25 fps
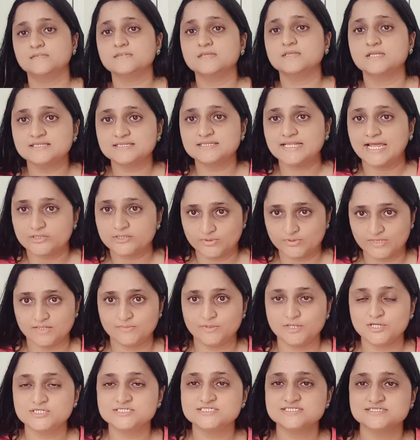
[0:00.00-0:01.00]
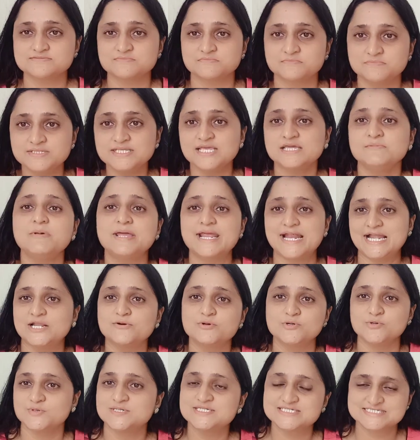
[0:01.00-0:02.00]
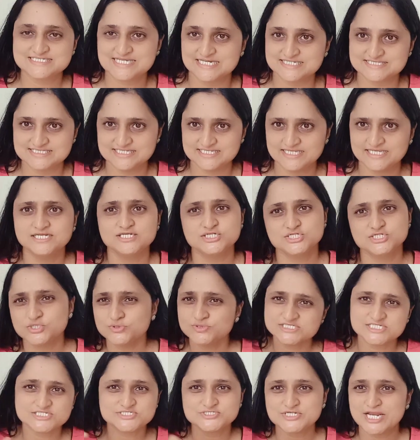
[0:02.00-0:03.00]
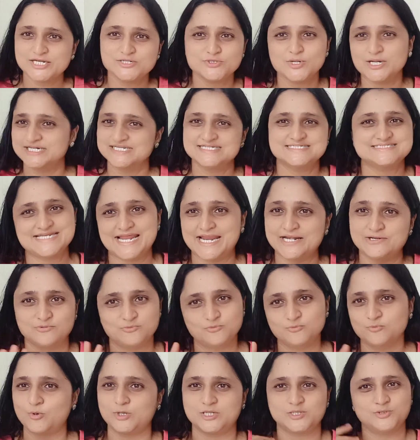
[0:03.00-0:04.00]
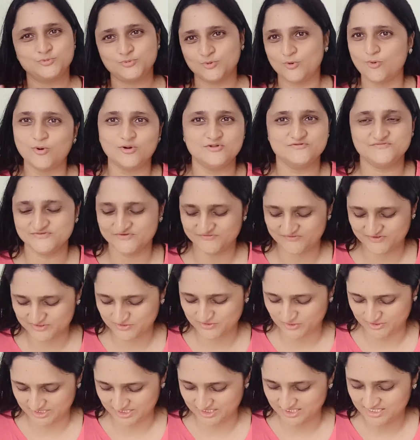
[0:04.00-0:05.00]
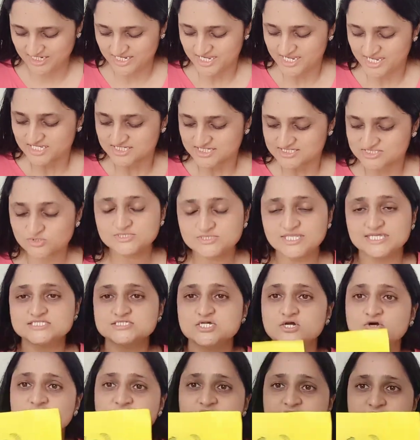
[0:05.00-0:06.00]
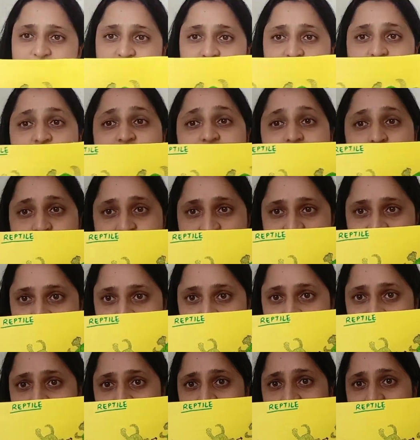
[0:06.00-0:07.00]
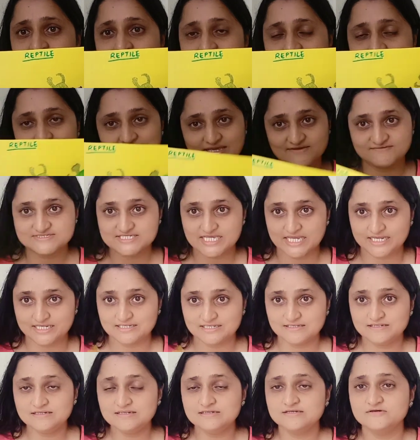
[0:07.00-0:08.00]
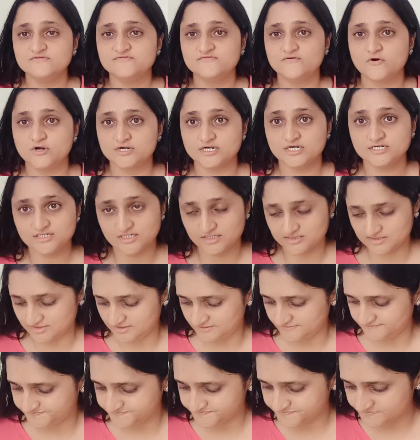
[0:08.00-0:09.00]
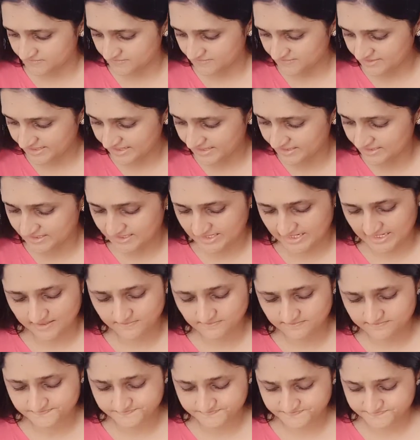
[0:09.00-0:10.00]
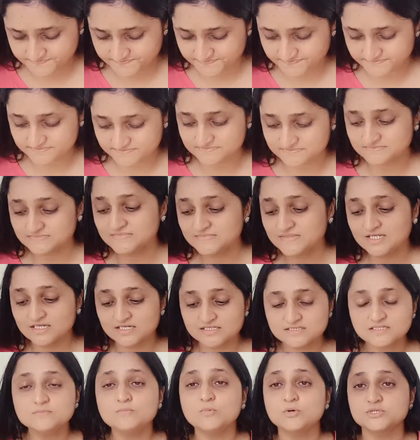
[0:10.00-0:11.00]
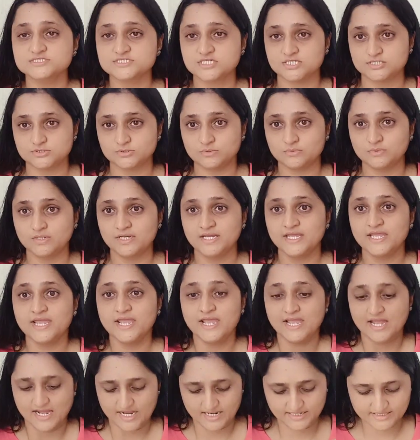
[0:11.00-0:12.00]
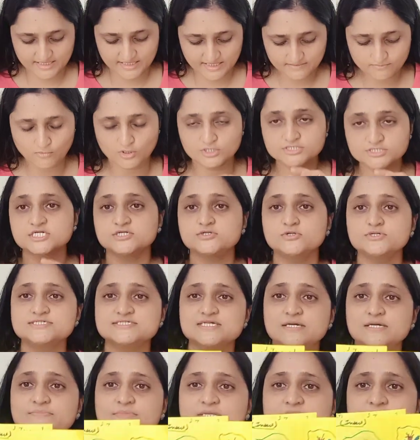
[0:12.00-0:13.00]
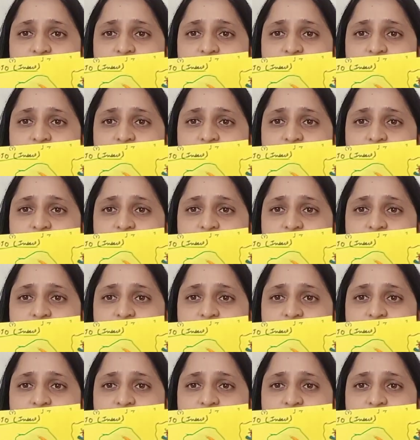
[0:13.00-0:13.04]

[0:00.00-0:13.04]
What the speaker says: that way, because me and my elder one were discussing and she was just trying to understand what all we were talking. So that's how we did a reptile life cycle for a turtle. Then came the mosquito. Again, mosquito is something,